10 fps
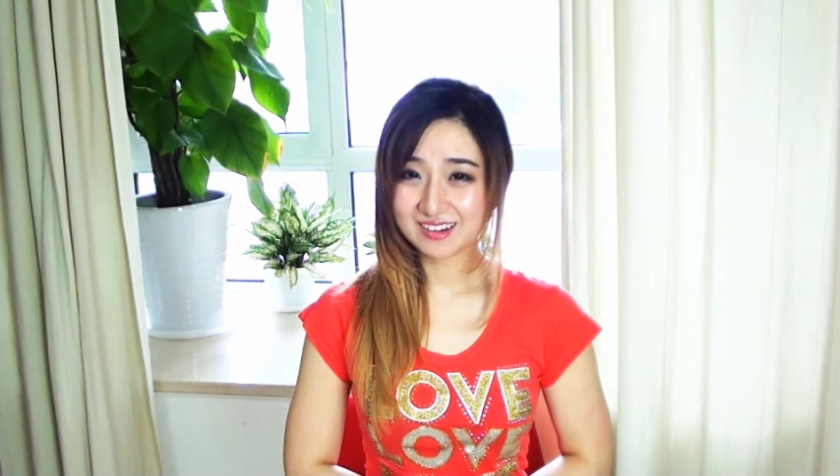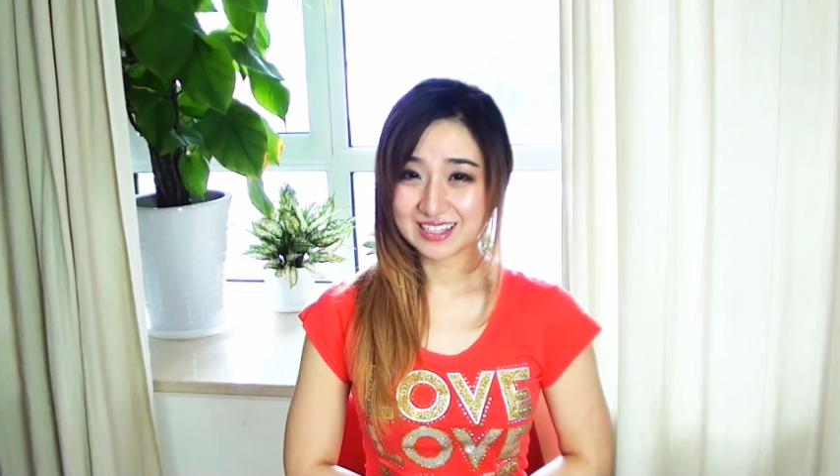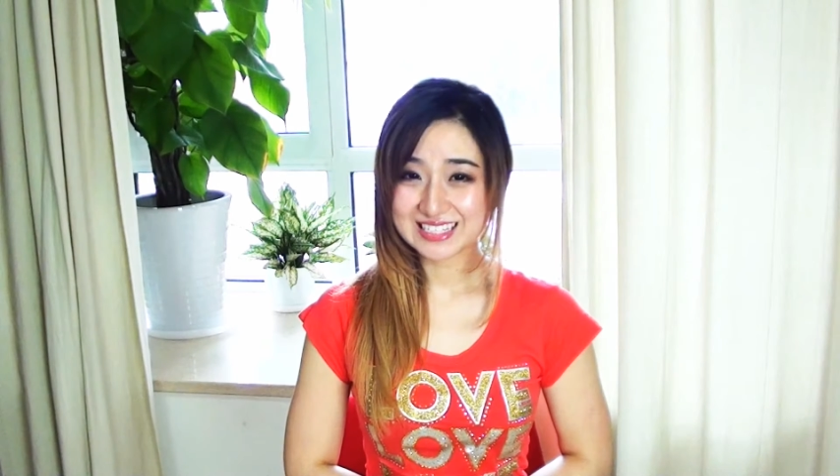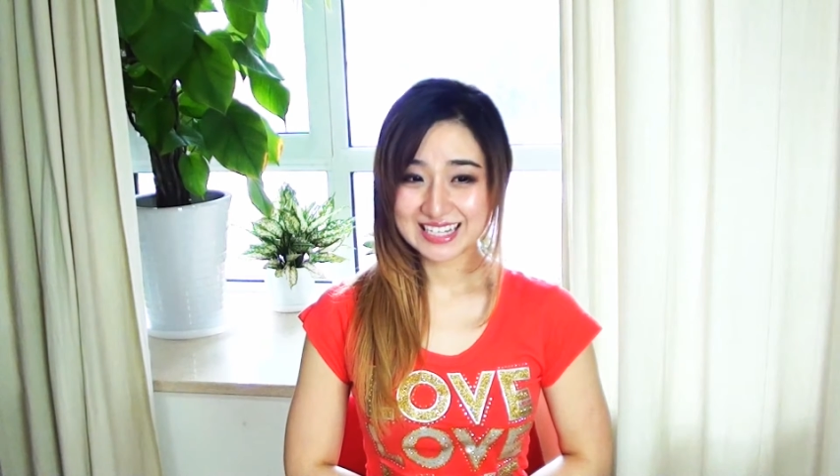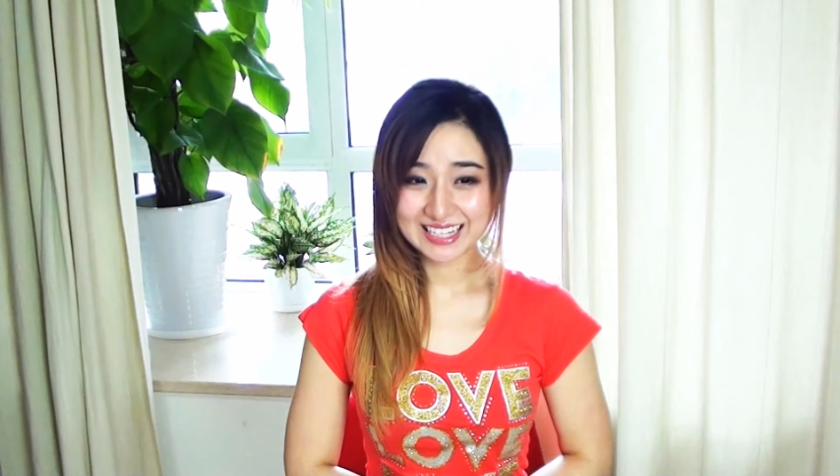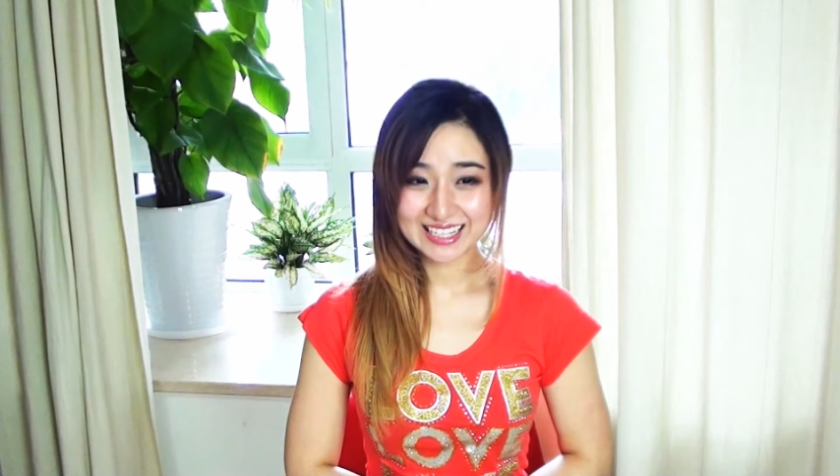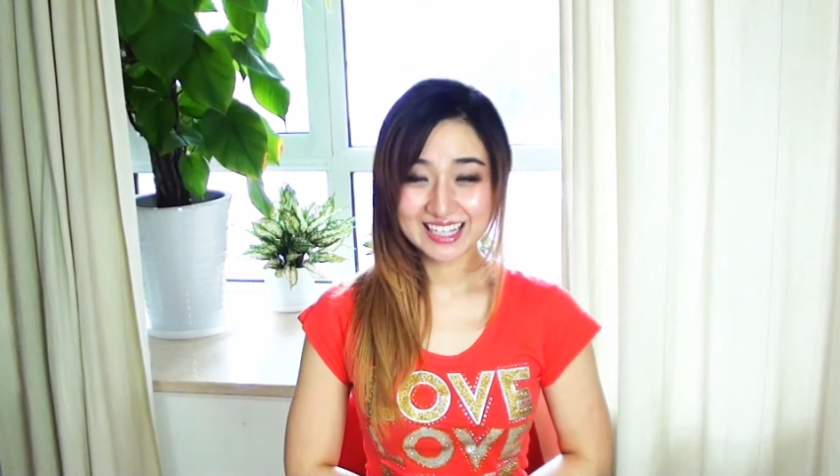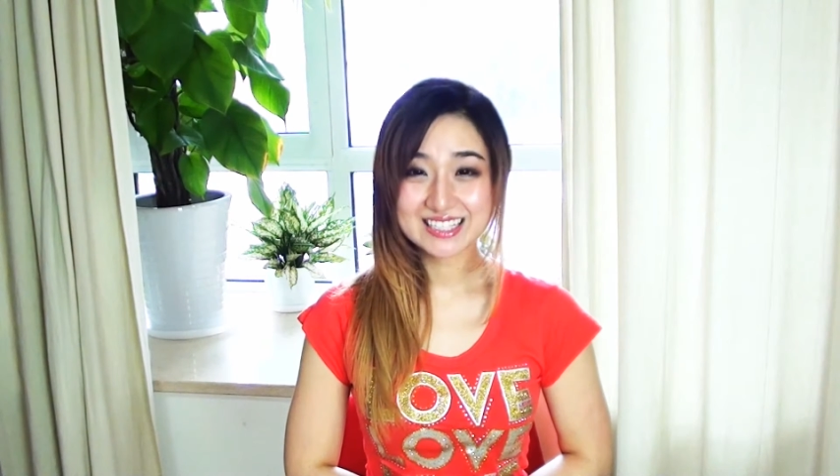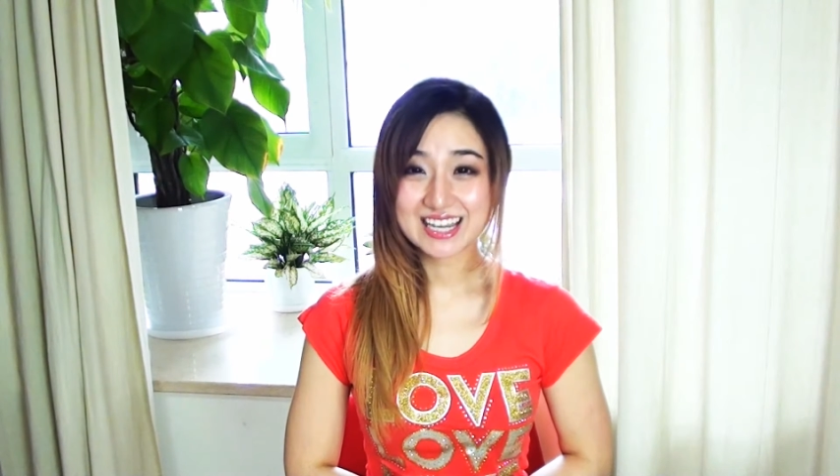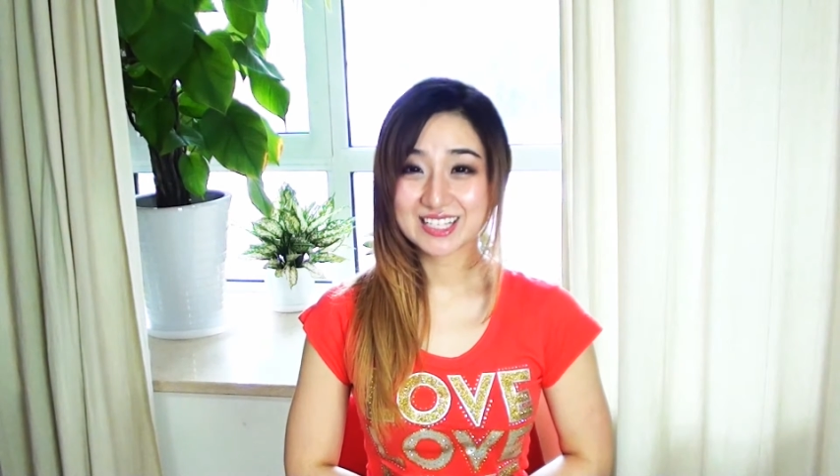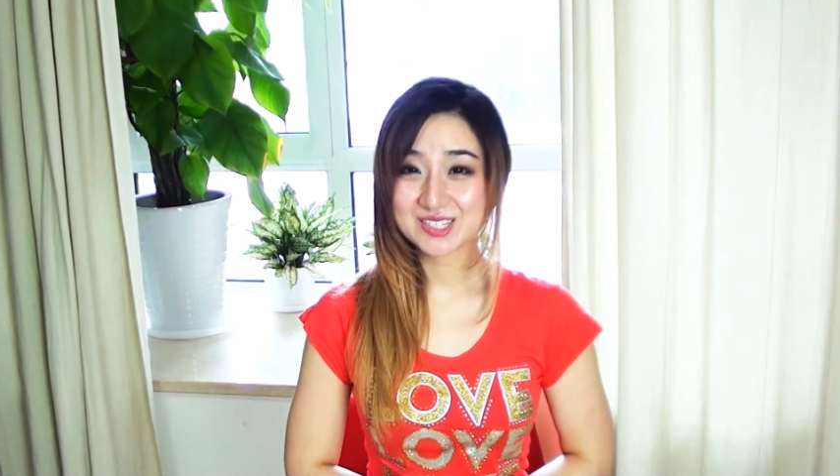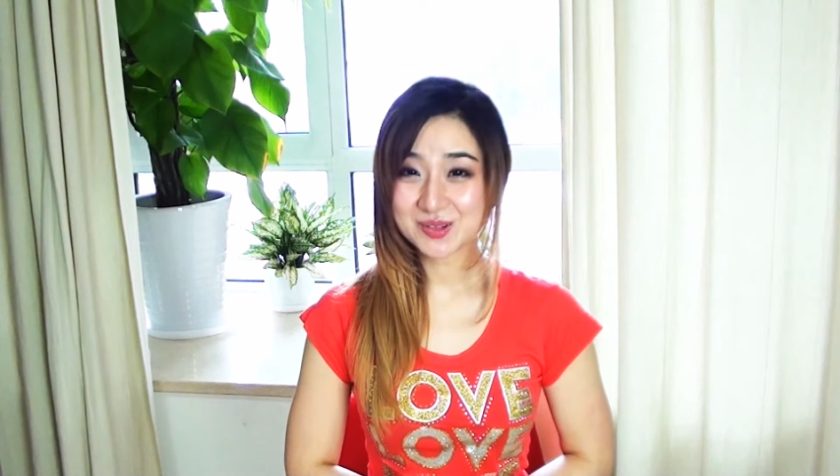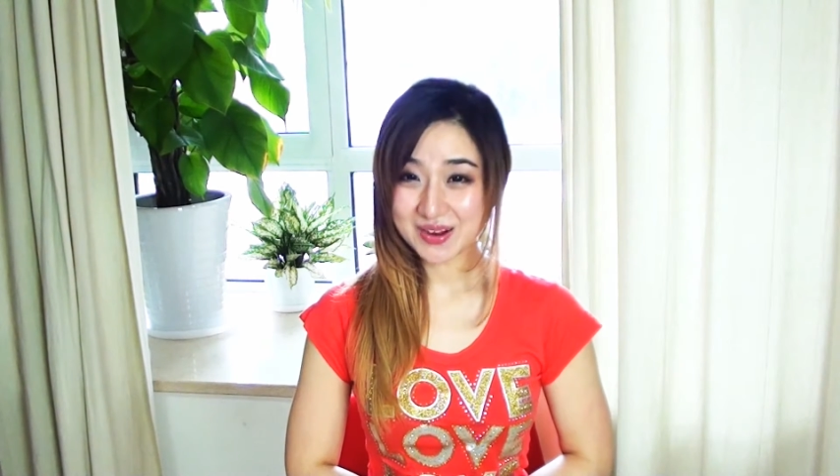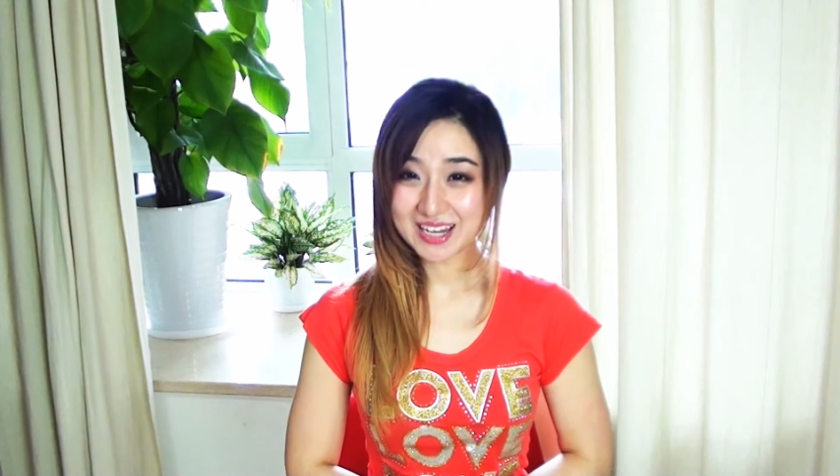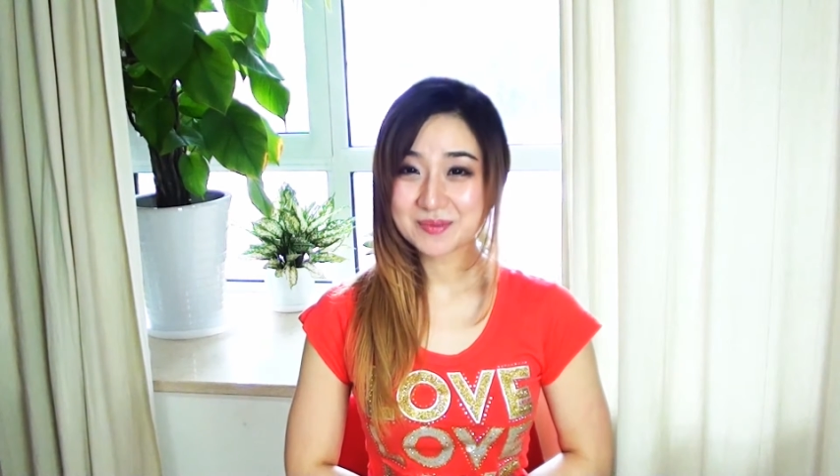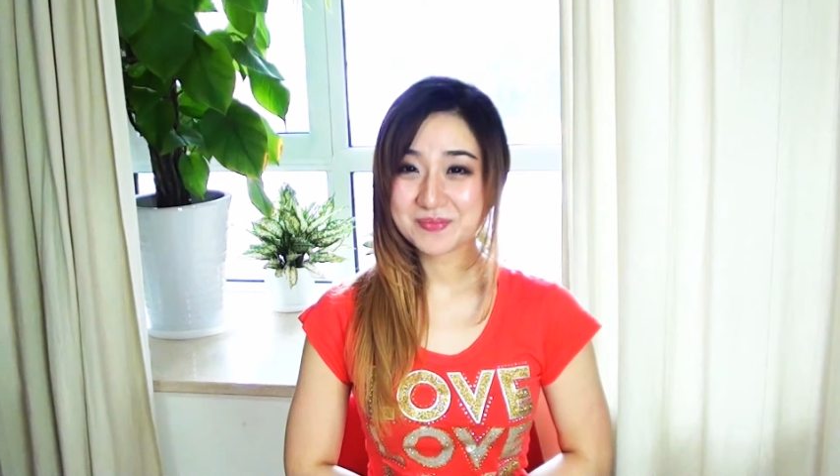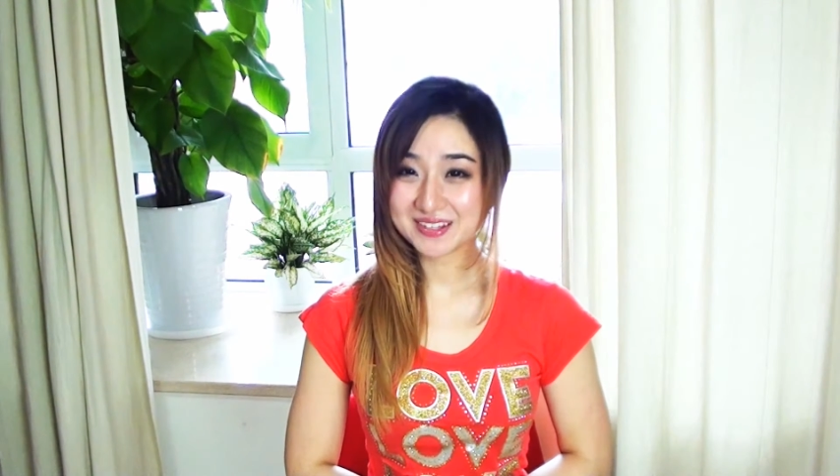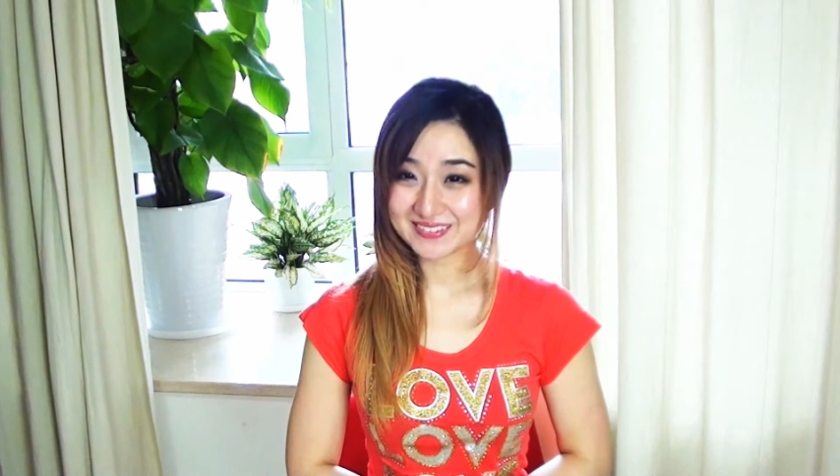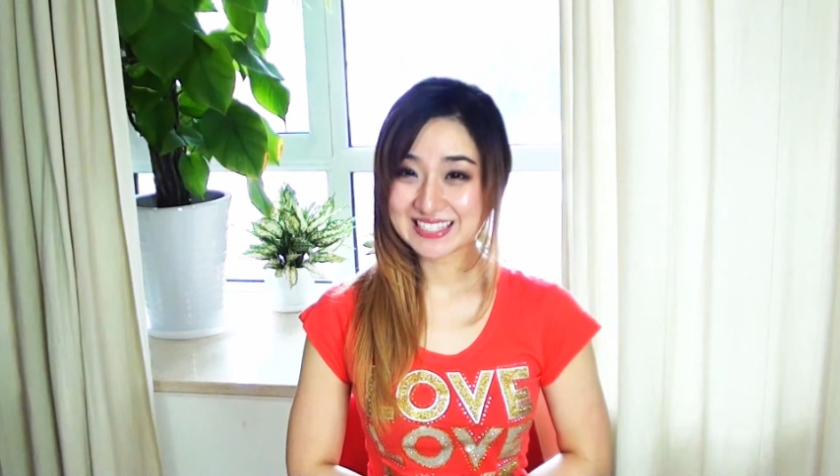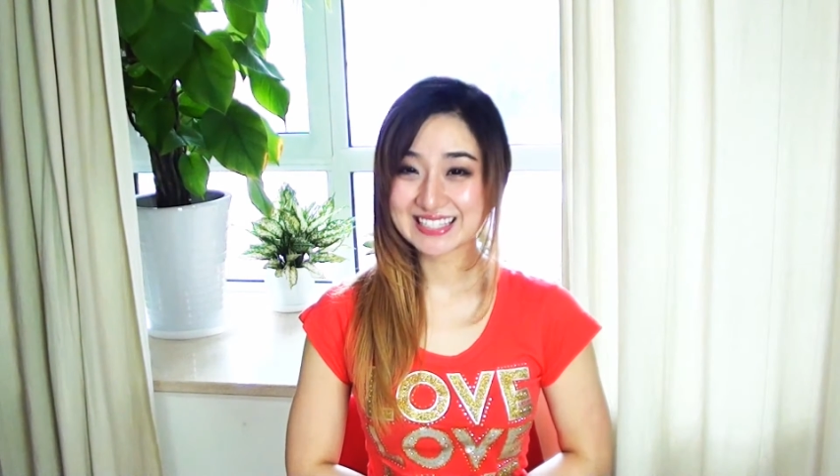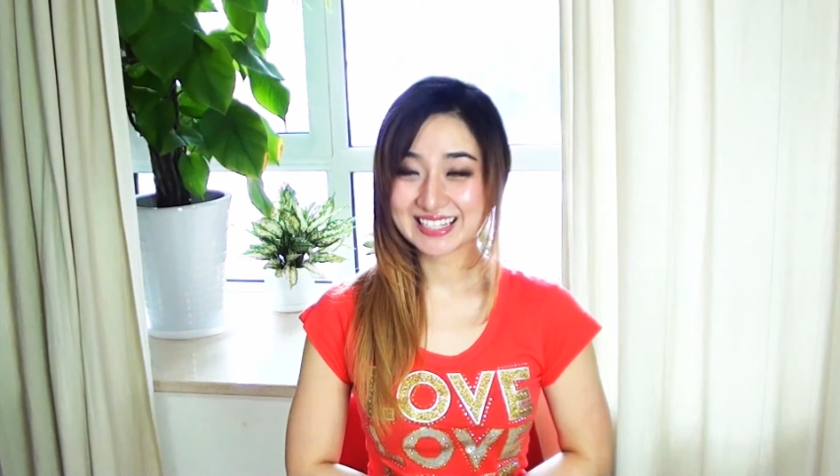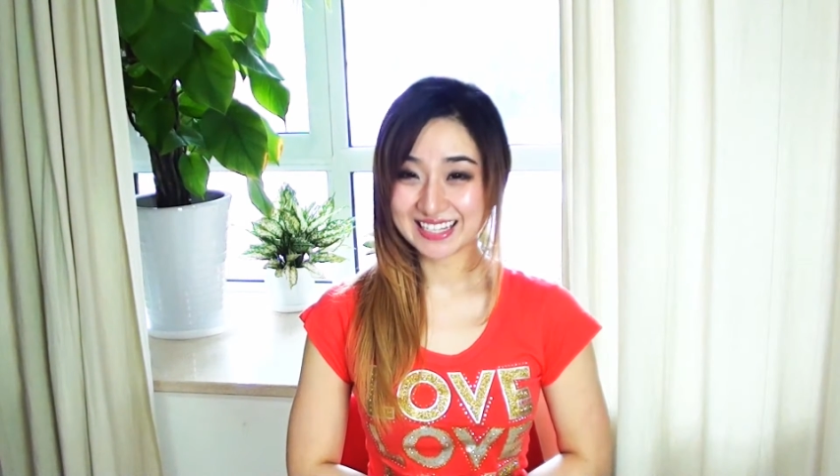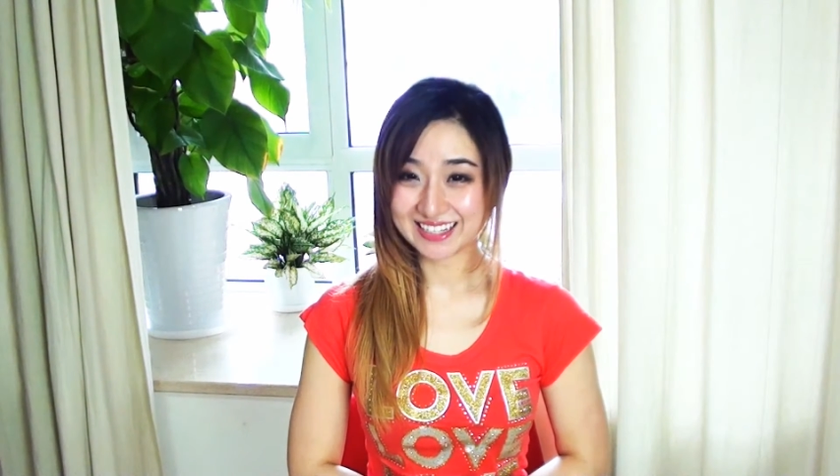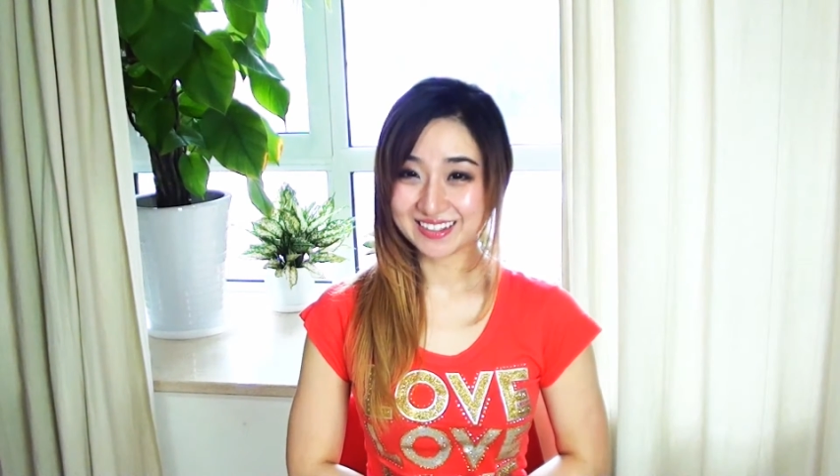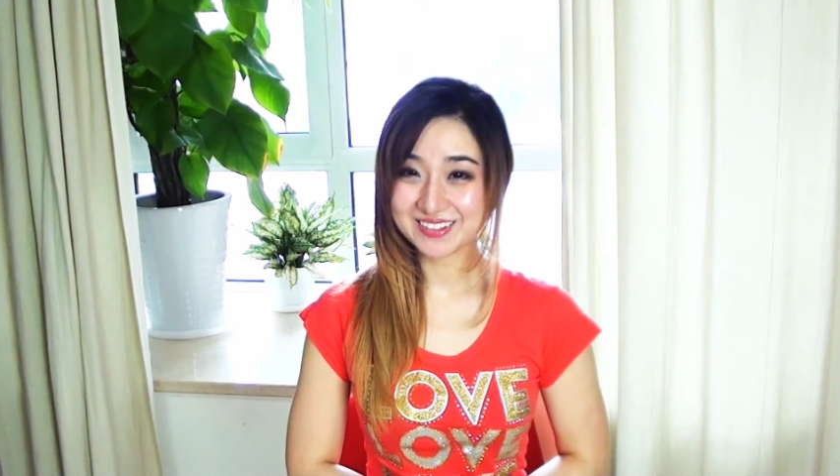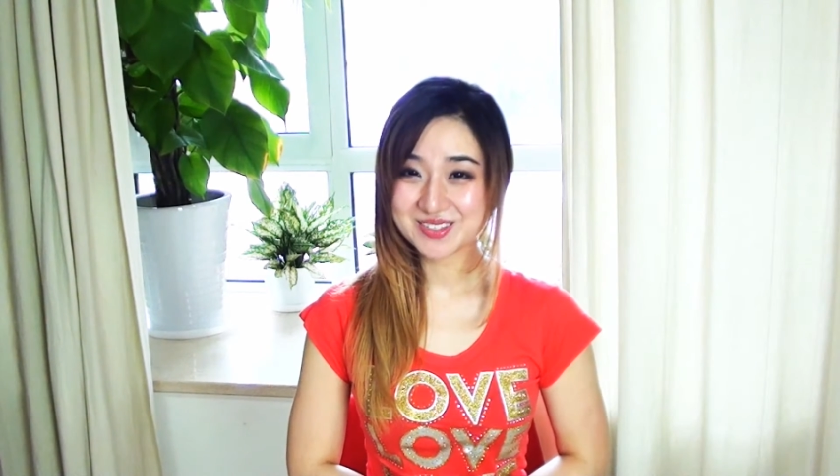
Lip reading: and second it takes quite a bit of skill